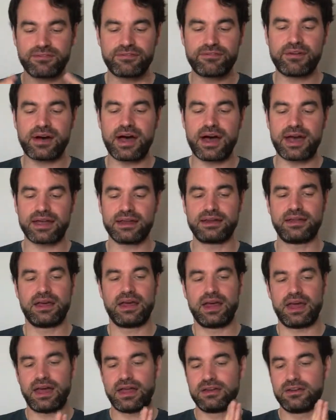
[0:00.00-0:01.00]
fine
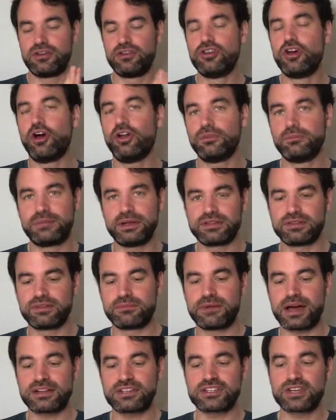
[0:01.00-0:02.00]
and non-bitter
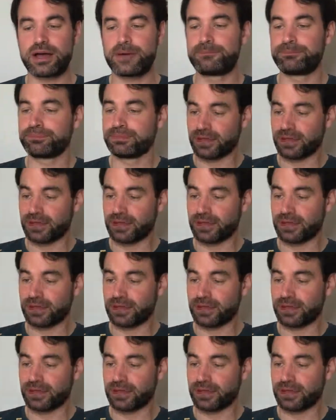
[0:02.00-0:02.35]
matcha.